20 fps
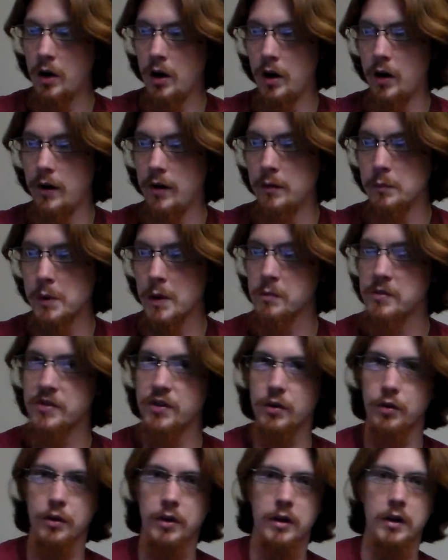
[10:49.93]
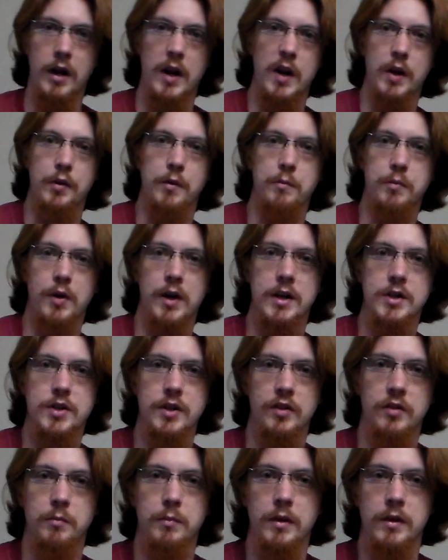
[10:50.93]
But I'm still looking at other
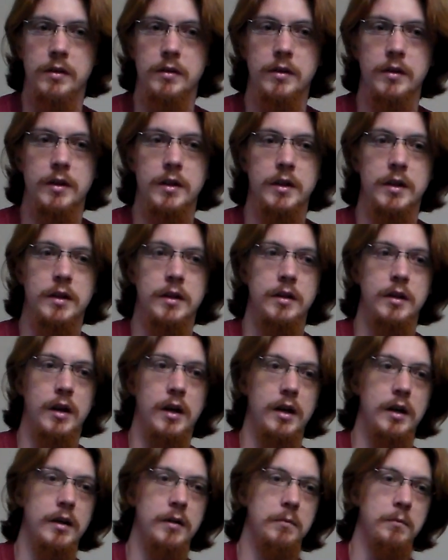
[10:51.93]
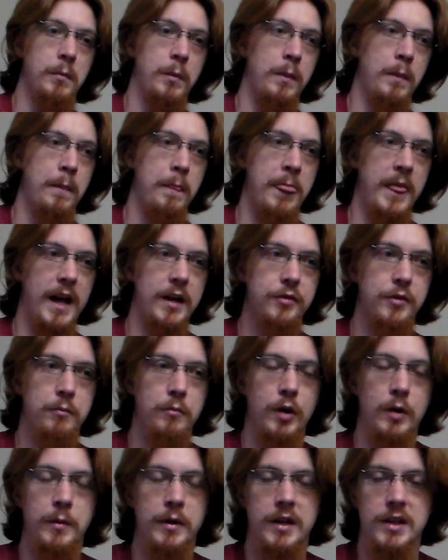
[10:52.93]
projects, but at the
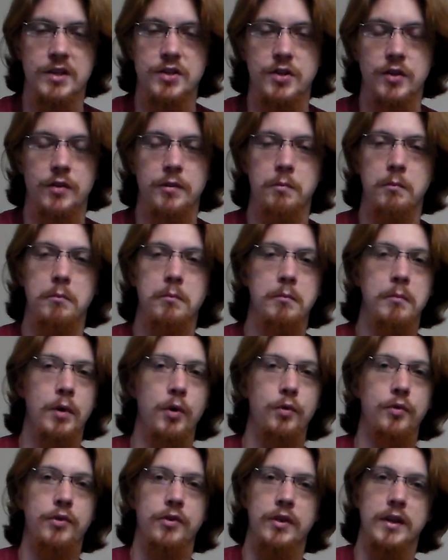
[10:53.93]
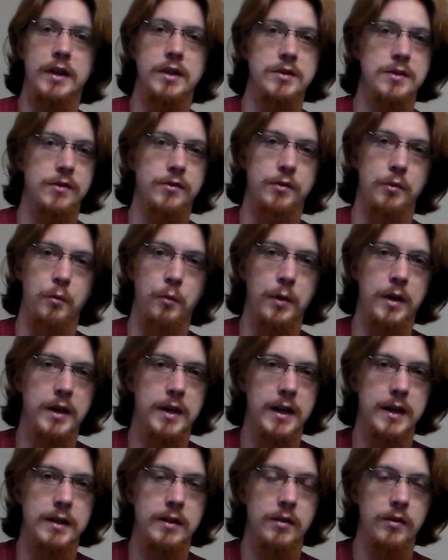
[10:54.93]
moment it's just mostly just the
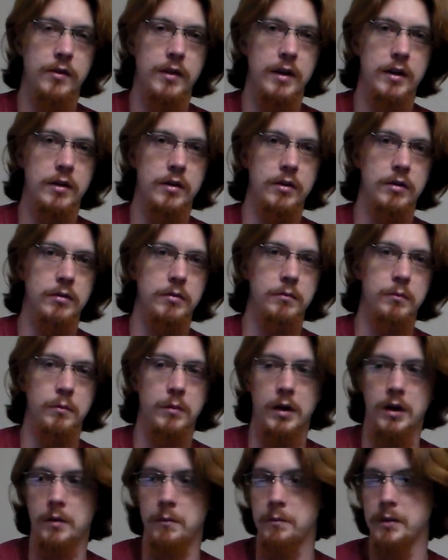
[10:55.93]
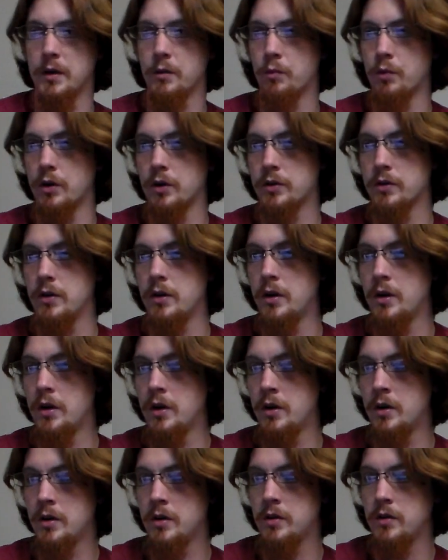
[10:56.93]
weekends that are being worked.
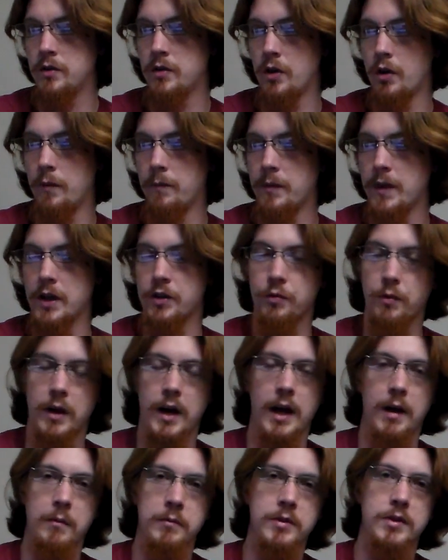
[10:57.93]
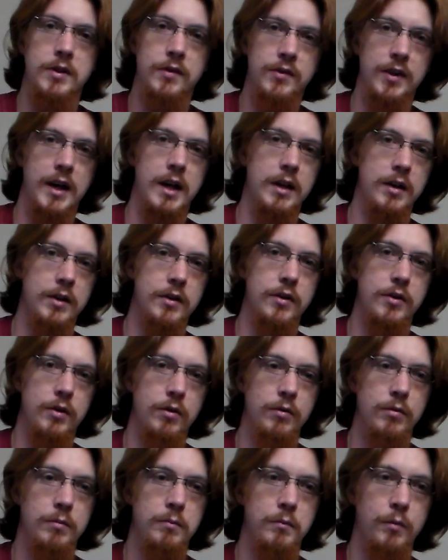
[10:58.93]
So that's why I'm deciding to
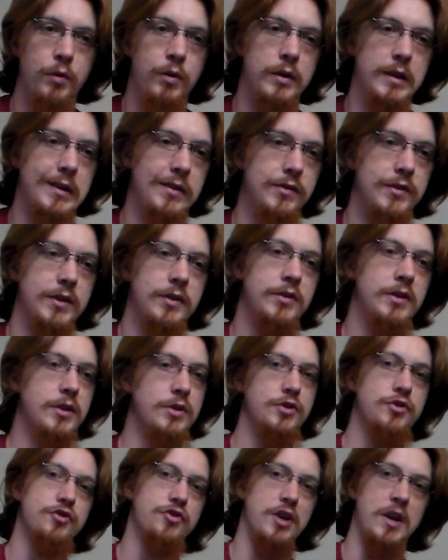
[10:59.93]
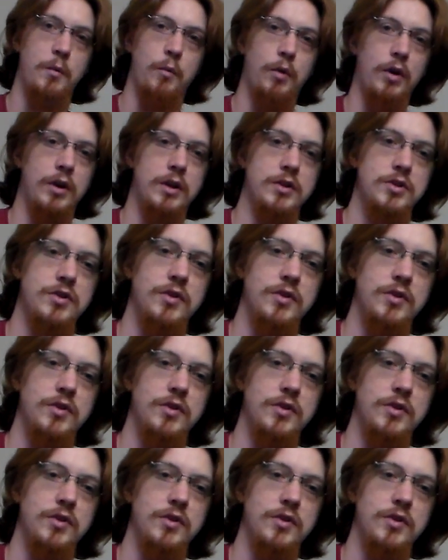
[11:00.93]
do more consistent stream work.